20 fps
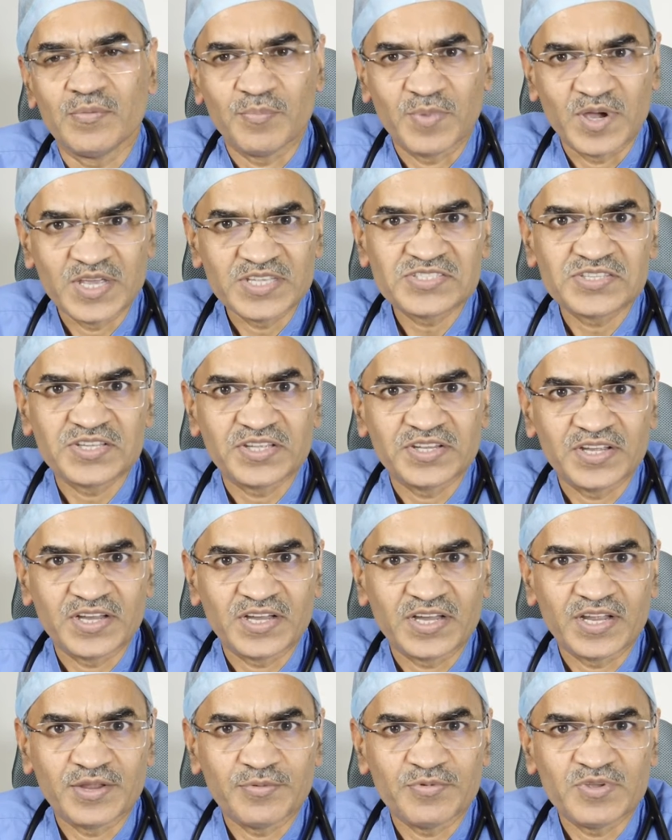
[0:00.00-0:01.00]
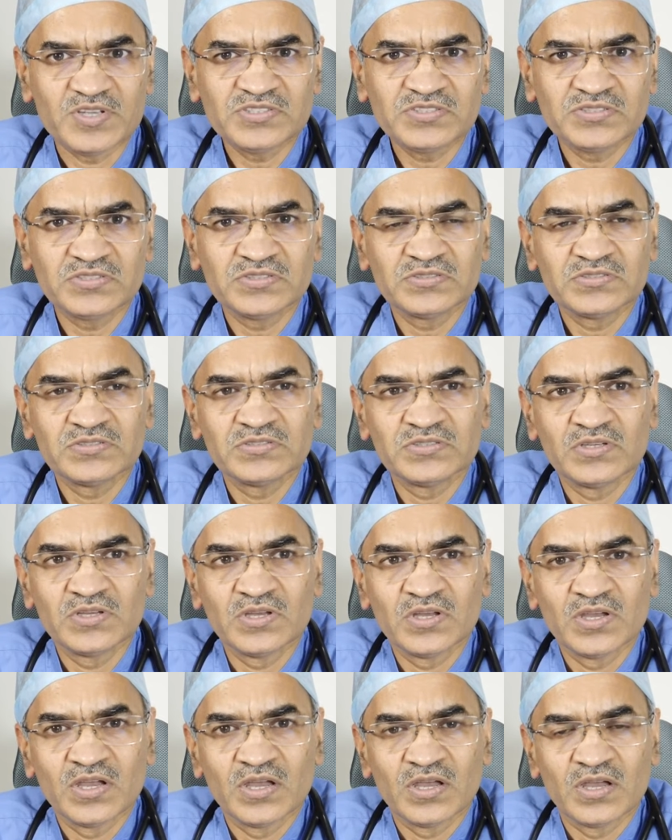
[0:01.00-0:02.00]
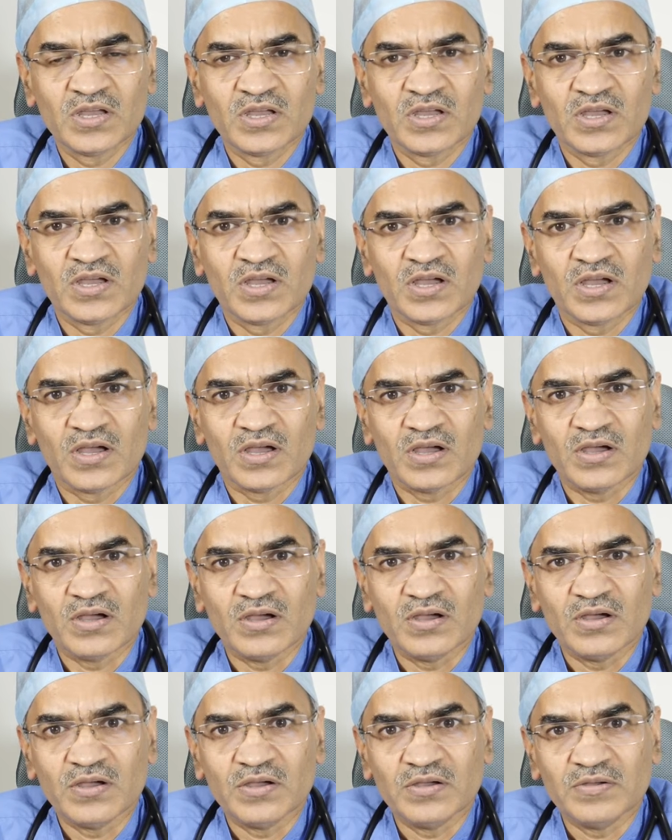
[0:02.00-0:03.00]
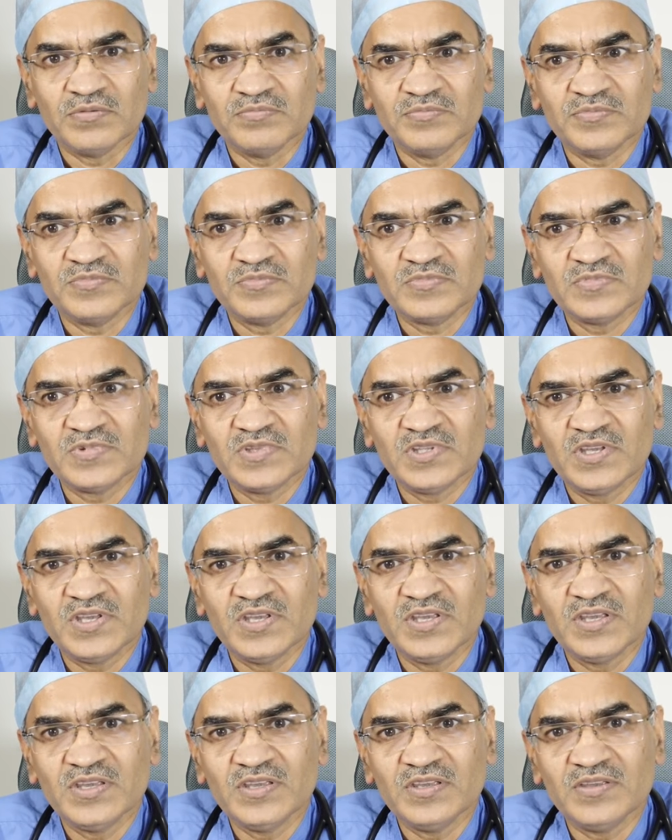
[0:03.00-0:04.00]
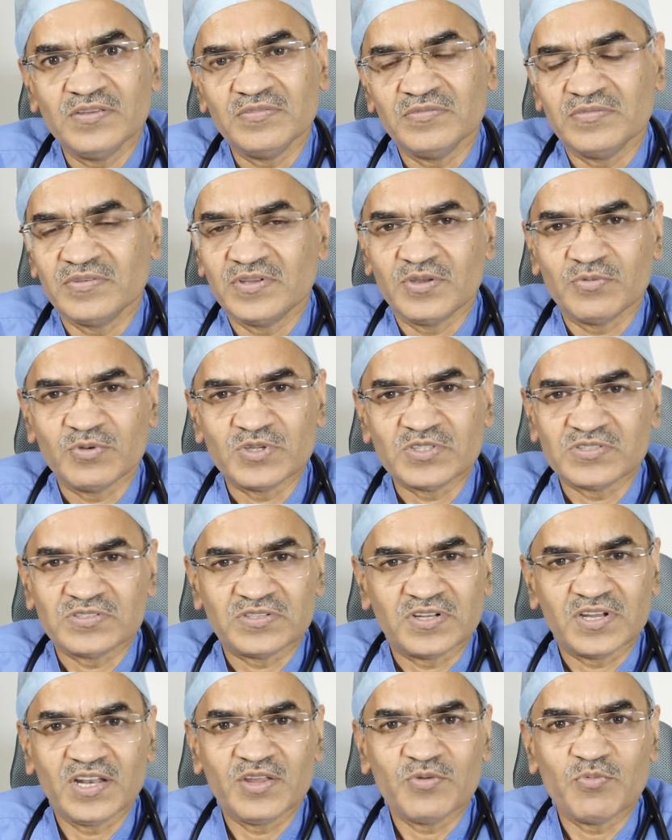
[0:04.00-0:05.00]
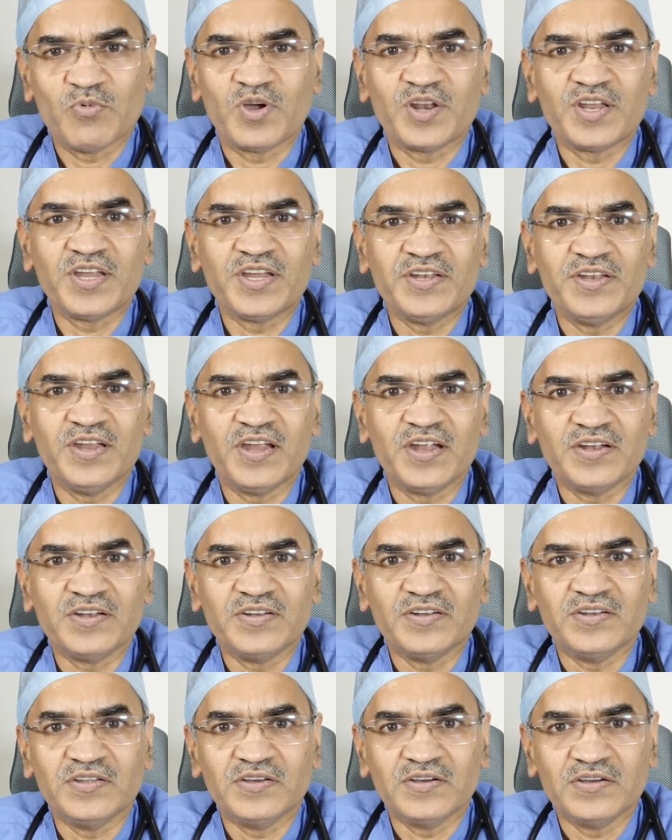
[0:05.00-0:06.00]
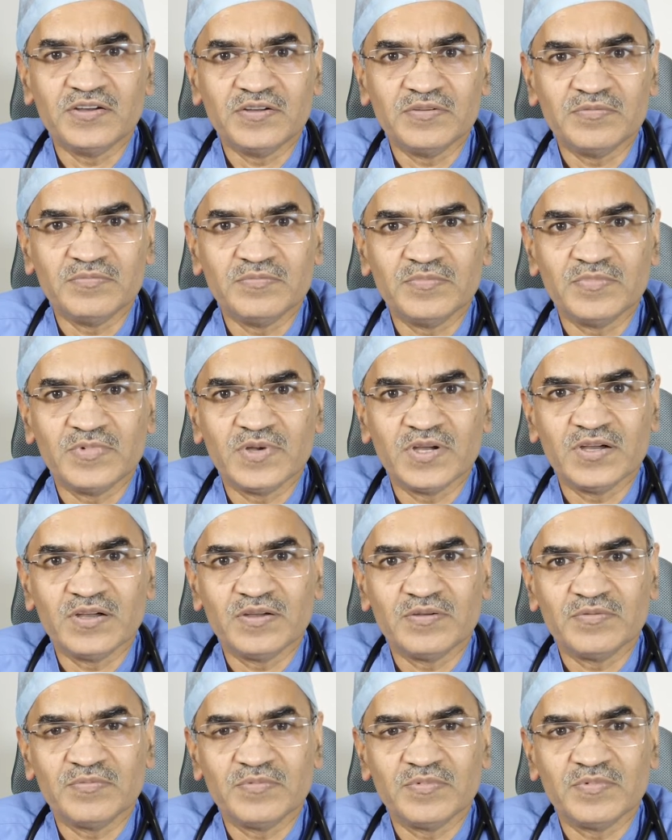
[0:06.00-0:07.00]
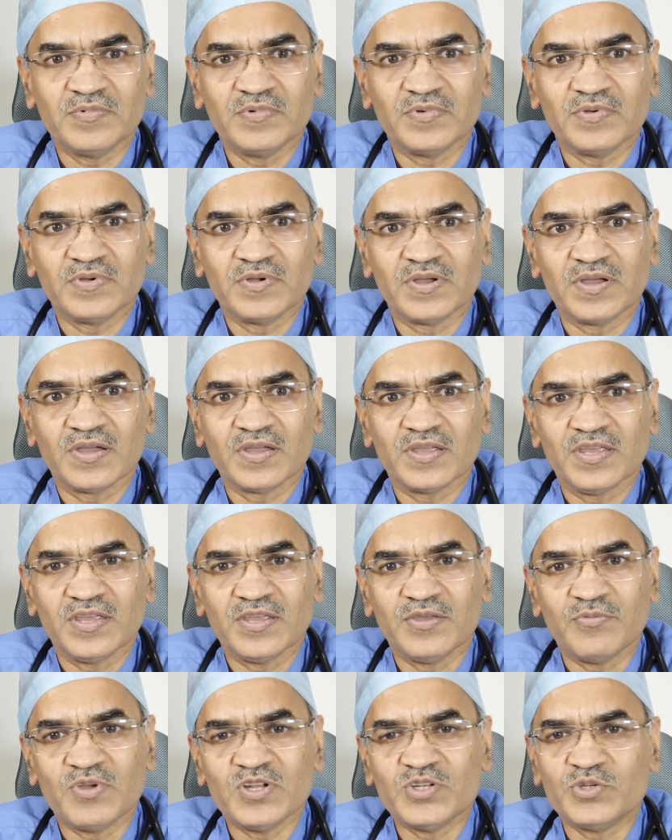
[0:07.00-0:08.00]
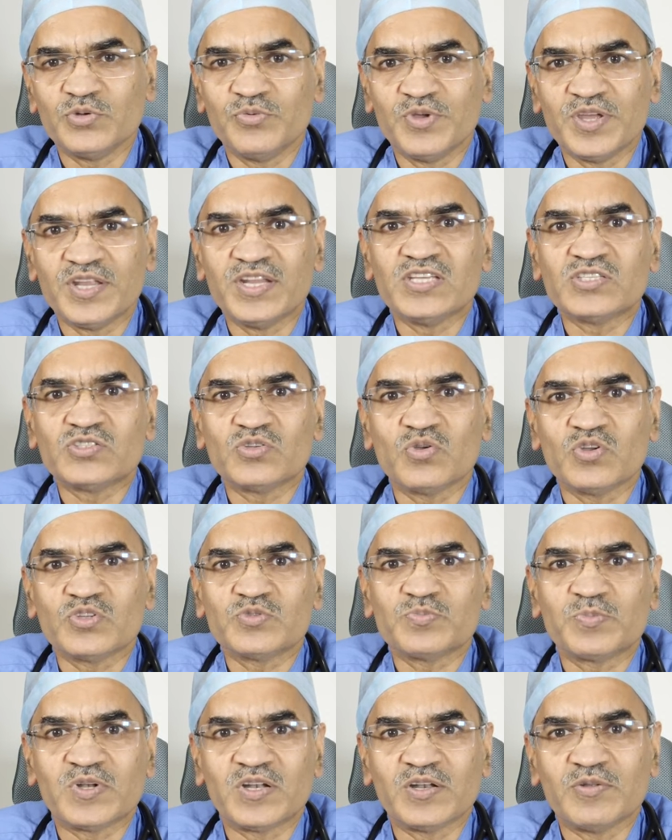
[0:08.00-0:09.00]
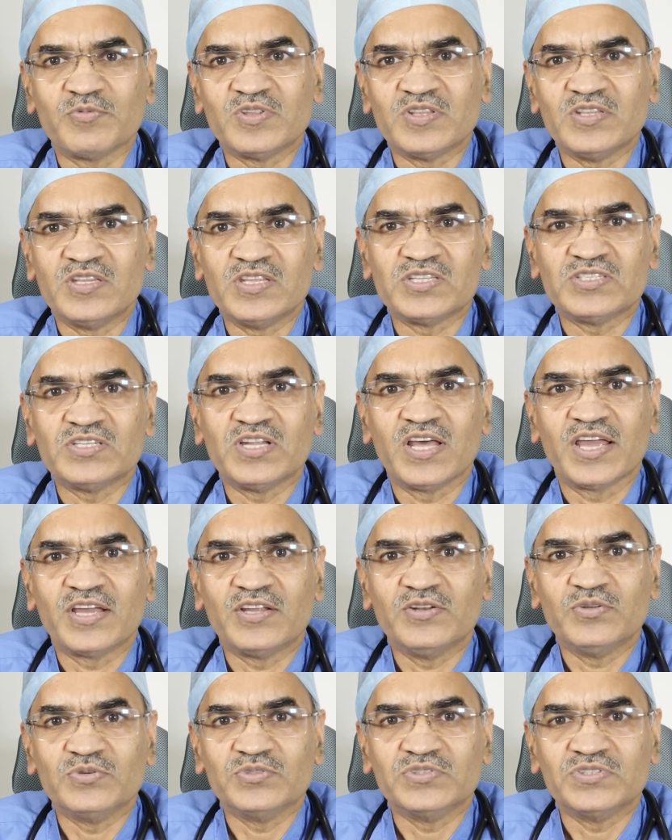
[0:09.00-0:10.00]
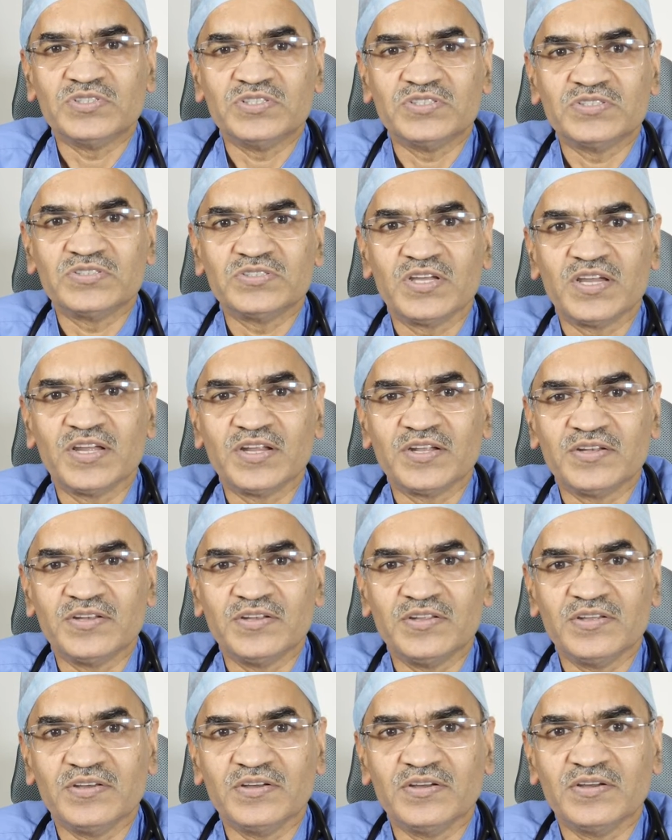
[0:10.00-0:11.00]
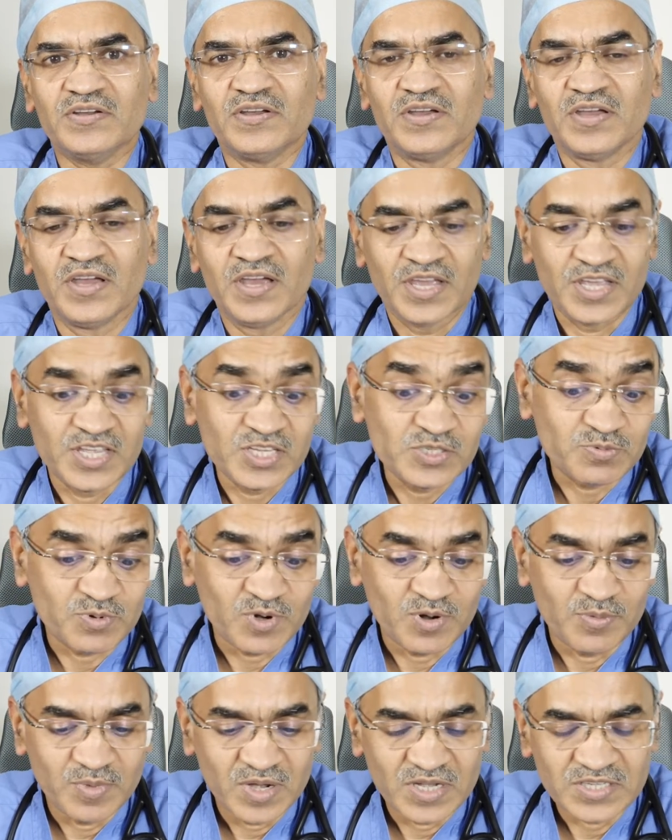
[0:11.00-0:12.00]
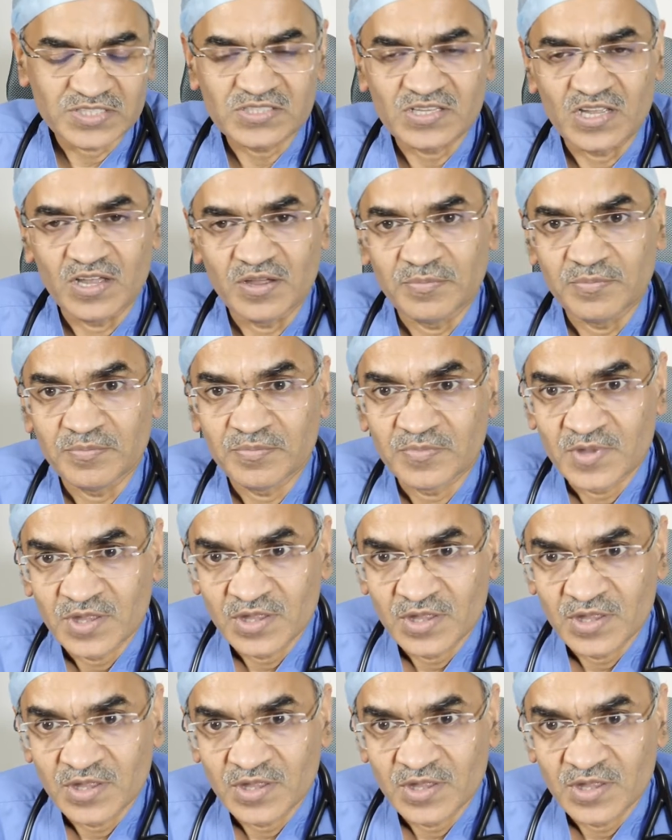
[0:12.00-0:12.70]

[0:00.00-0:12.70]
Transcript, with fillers: myasthenia gravis. Uh, he, he was really worried, and uh, uh, he went to various hospitals with this diagnosis, and uh, he's from Assam.